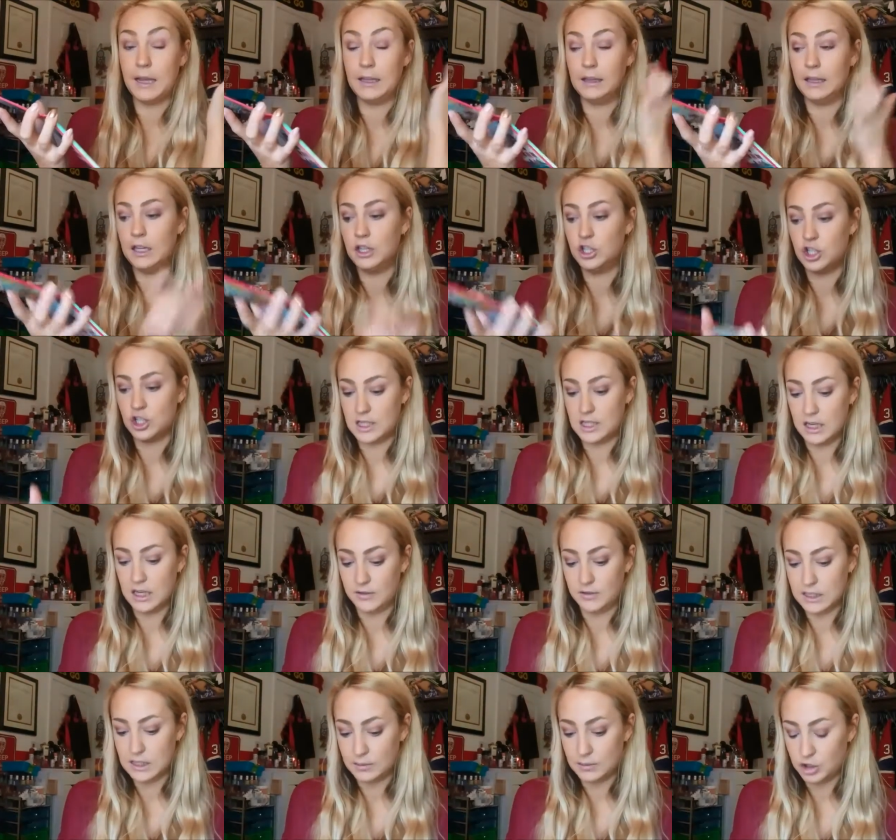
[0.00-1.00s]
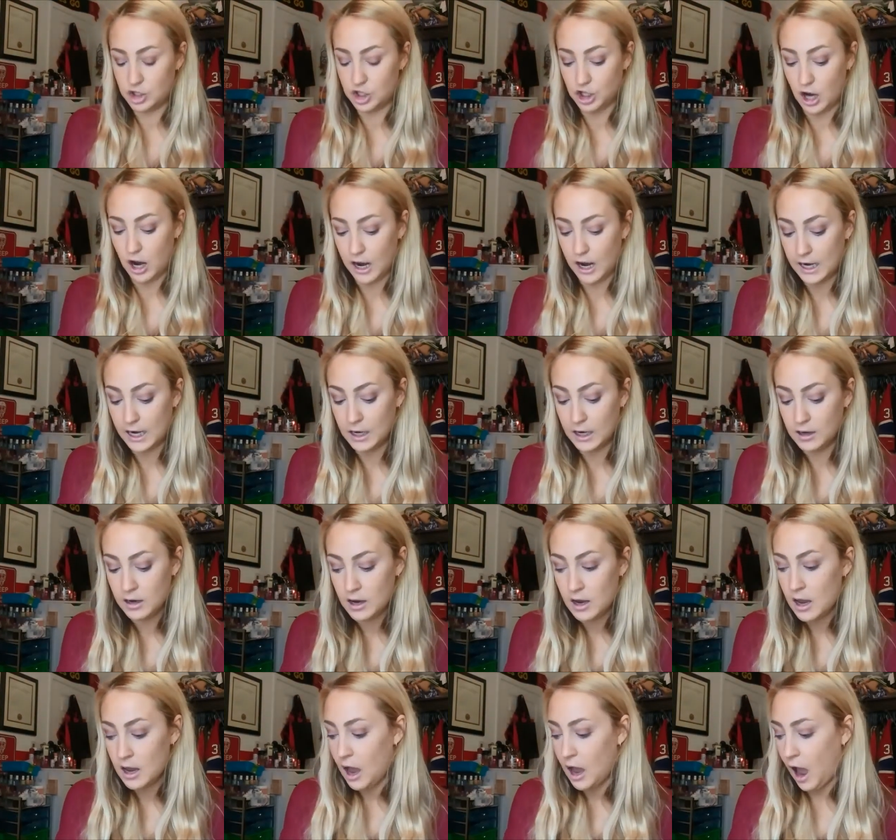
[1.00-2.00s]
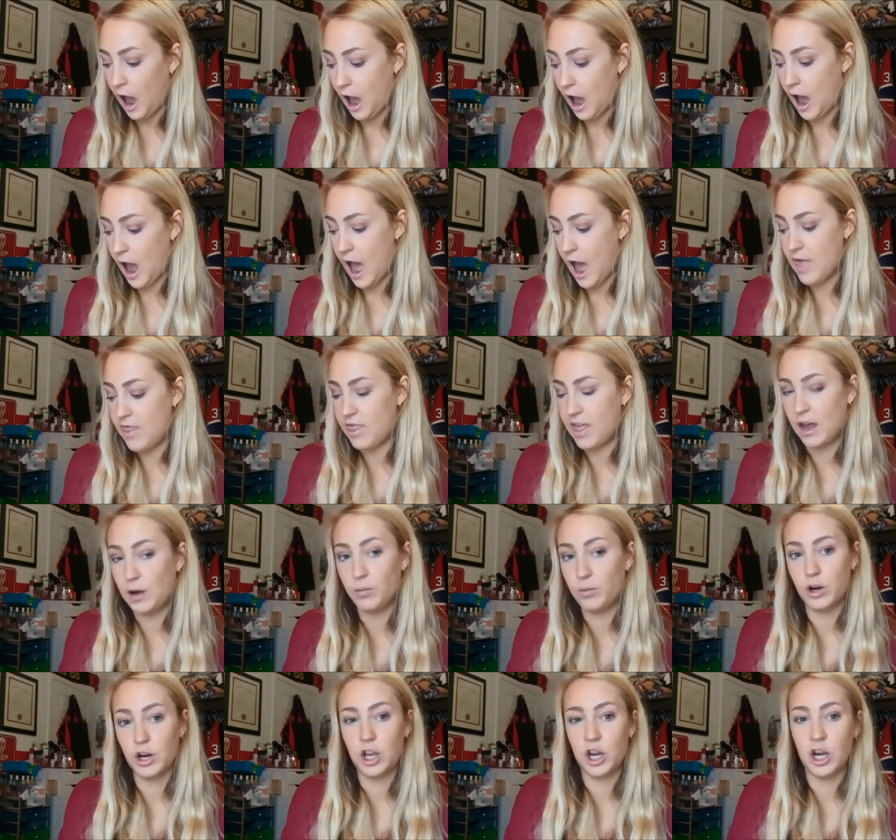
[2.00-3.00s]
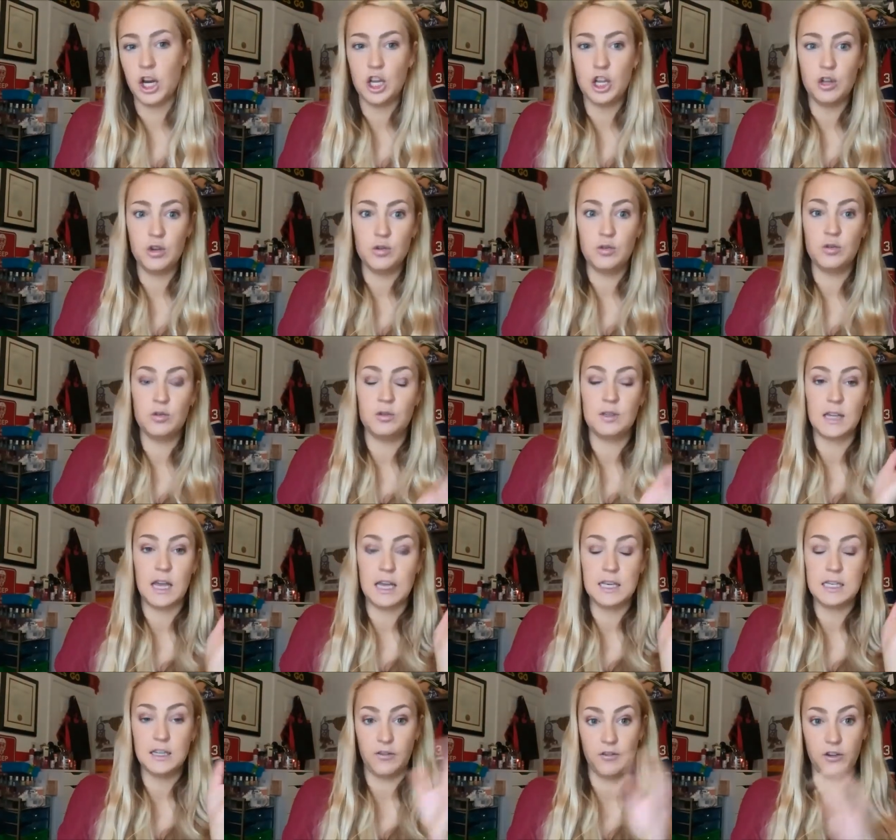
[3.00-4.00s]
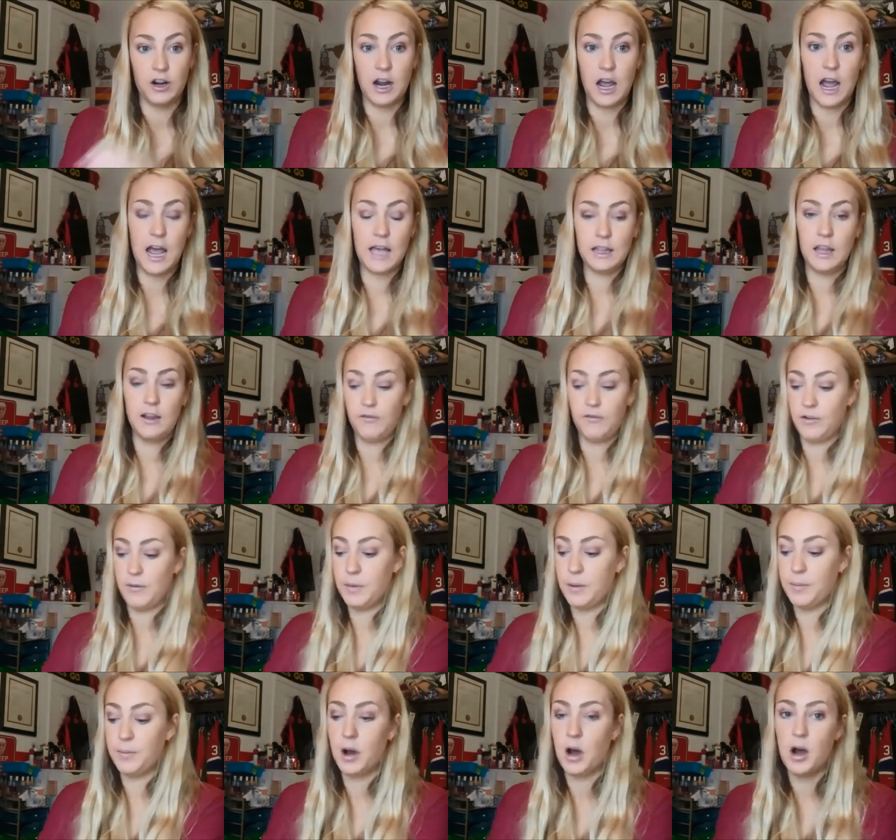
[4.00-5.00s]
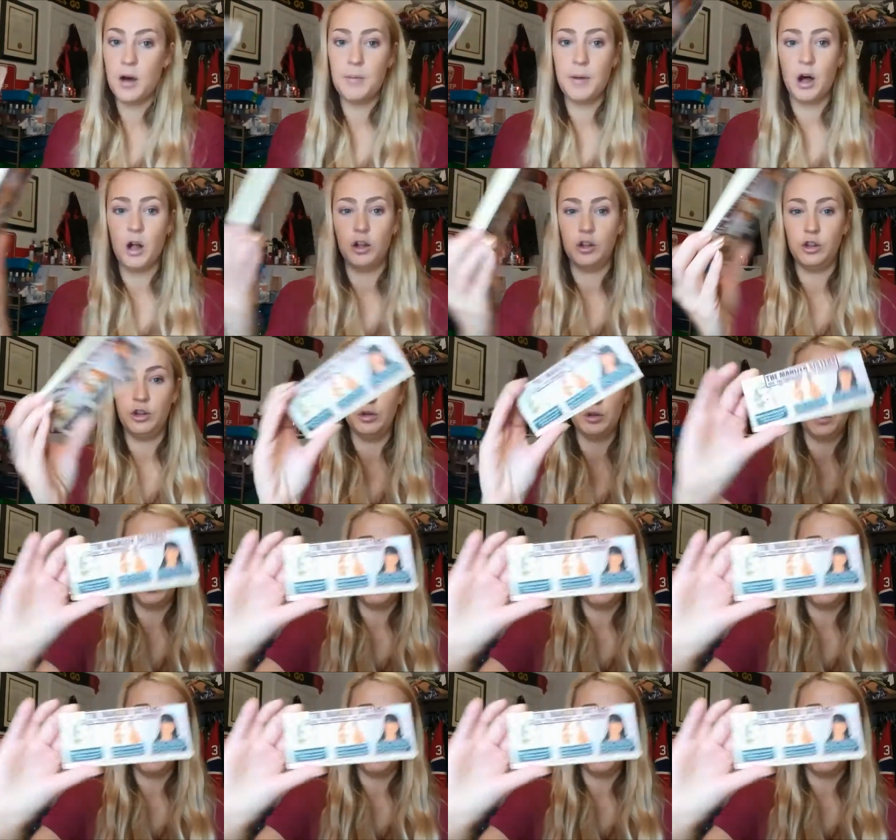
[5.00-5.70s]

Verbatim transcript: lid just to give it some shine. Uh, and then we're going to use a different highlight from the Balm. I'll, lose,